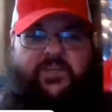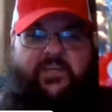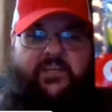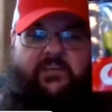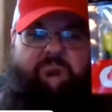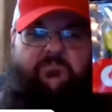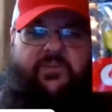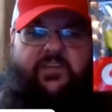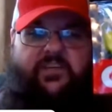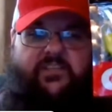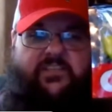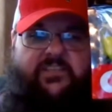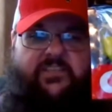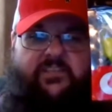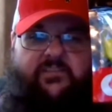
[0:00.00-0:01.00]
were fucking
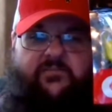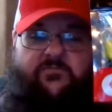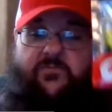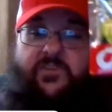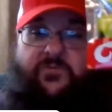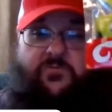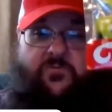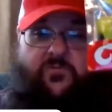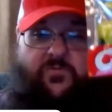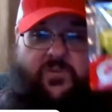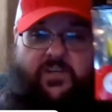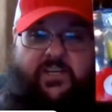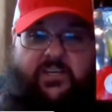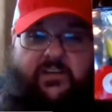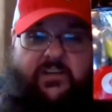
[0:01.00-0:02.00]
awesome
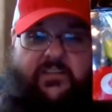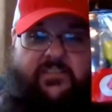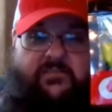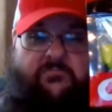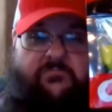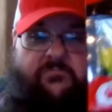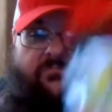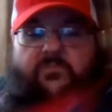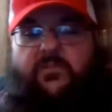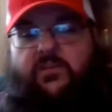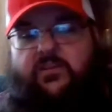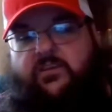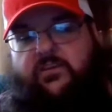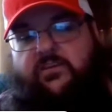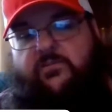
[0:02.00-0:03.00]
because
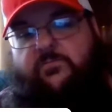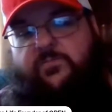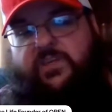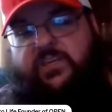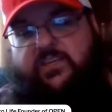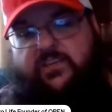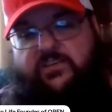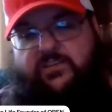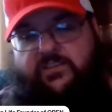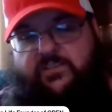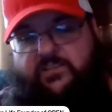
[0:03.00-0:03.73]
you had